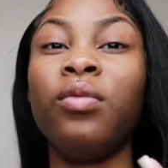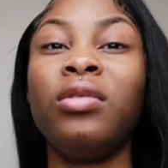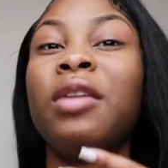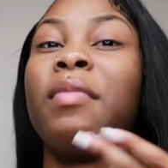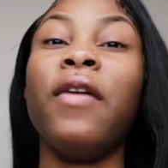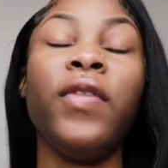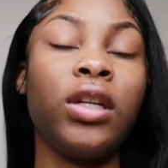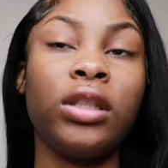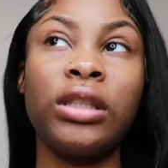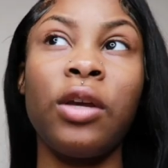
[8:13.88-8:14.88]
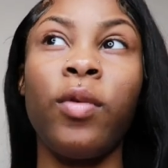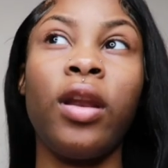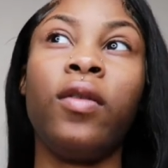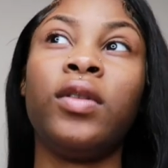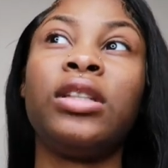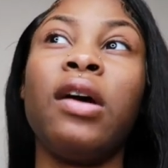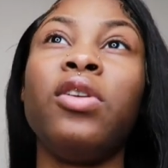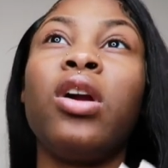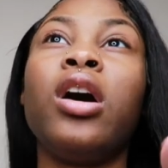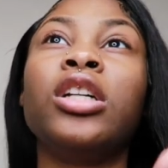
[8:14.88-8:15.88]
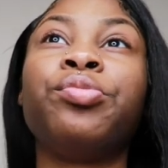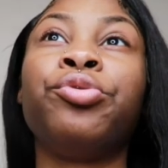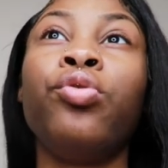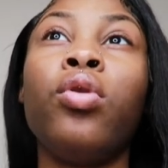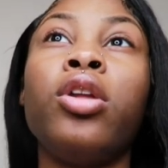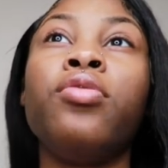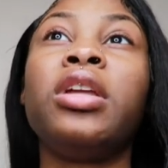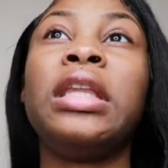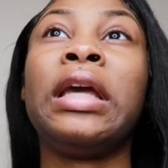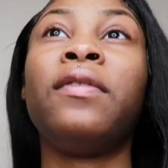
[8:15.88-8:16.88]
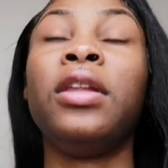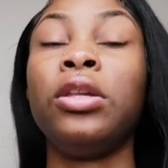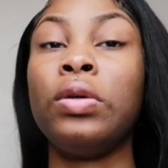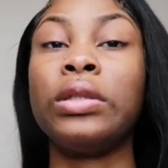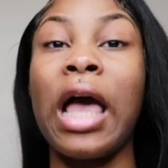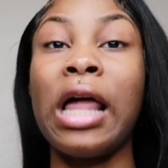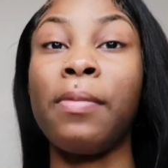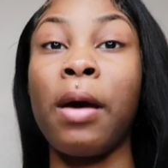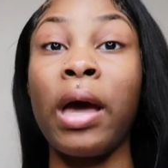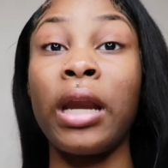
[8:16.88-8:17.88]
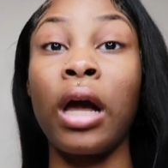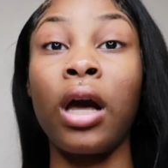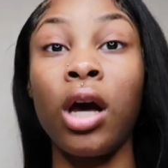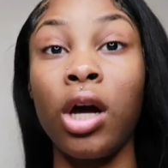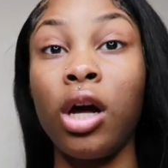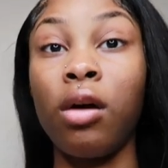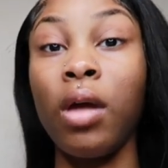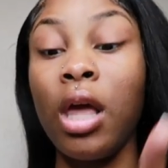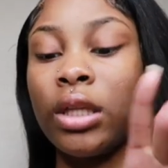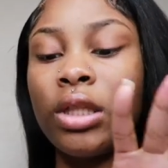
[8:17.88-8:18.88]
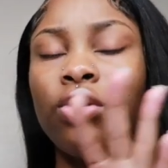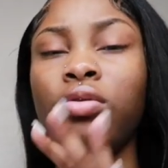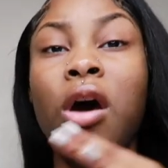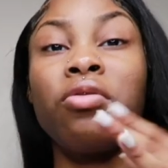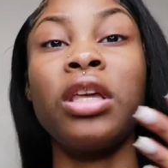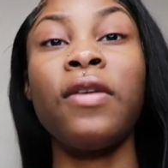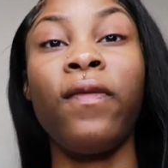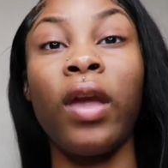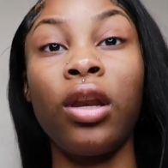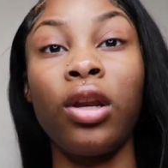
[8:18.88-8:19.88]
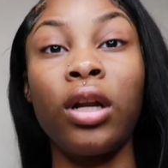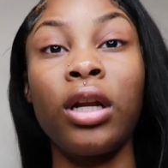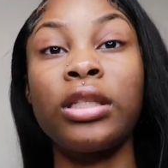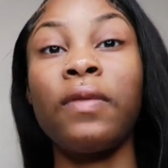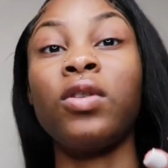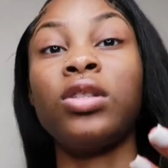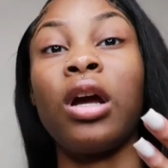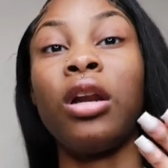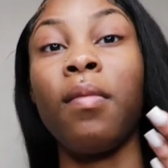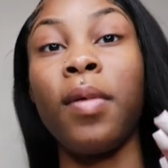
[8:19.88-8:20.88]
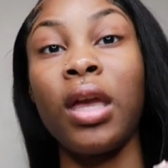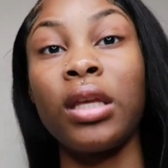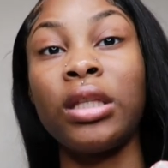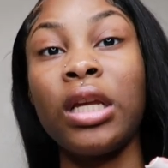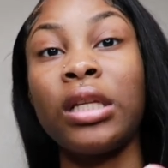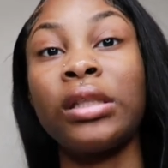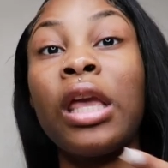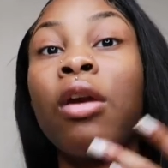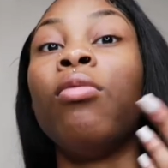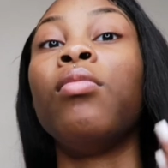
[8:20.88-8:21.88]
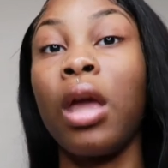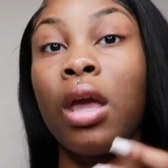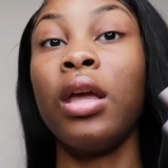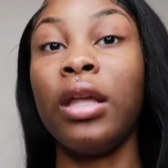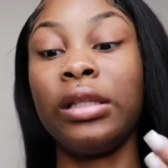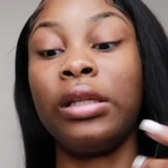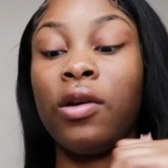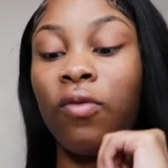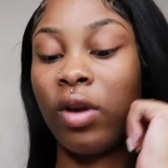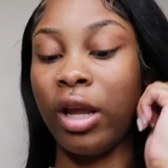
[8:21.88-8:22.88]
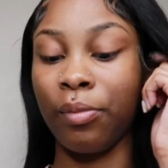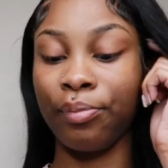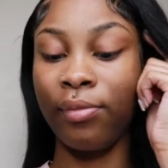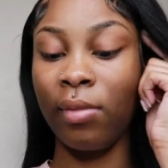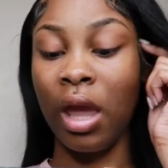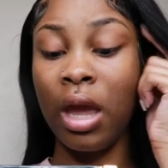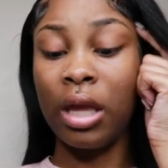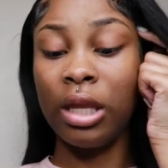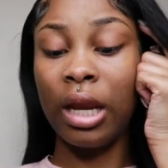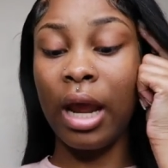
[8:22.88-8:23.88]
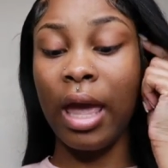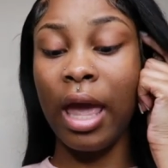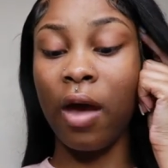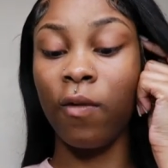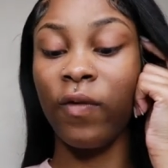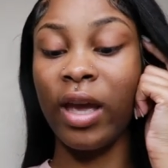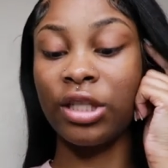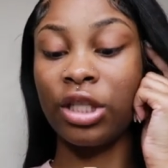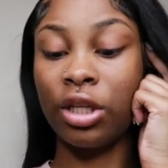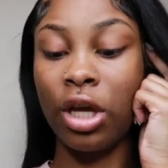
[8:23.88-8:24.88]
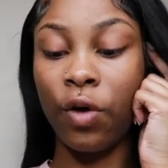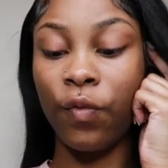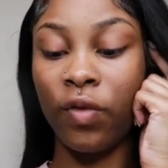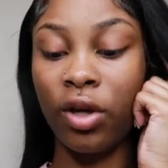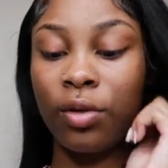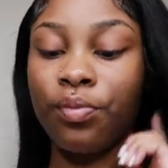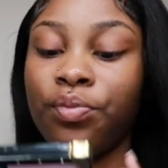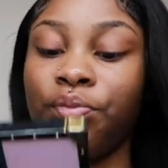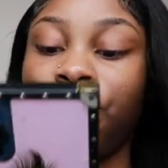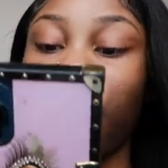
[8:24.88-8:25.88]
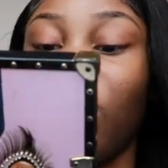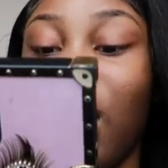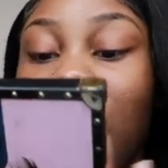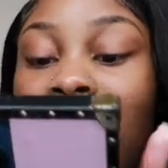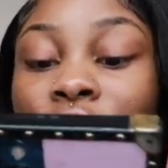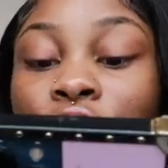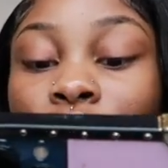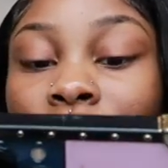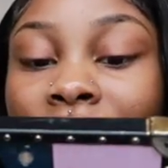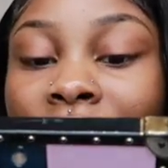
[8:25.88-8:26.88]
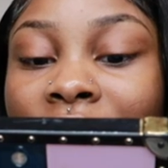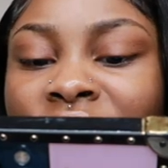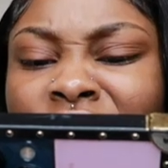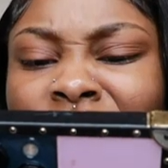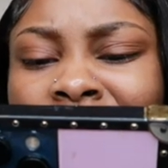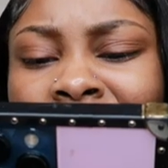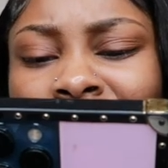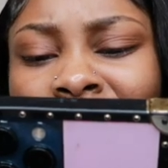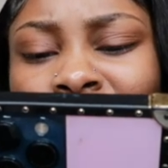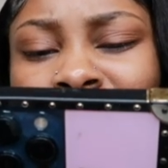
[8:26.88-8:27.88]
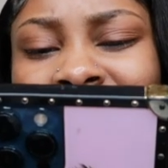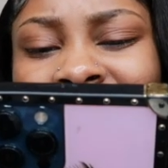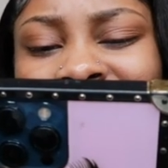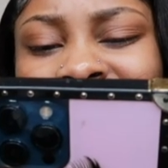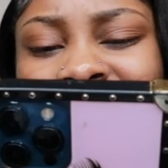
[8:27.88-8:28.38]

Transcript: get my vendors and whatever. So if you're an entrepreneur, you can definitely use Alibaba.com to, you know, get vendors. If you're starting a business, it's good for that. Then I have Fashion Nova, DoorDash. Again, I don't know why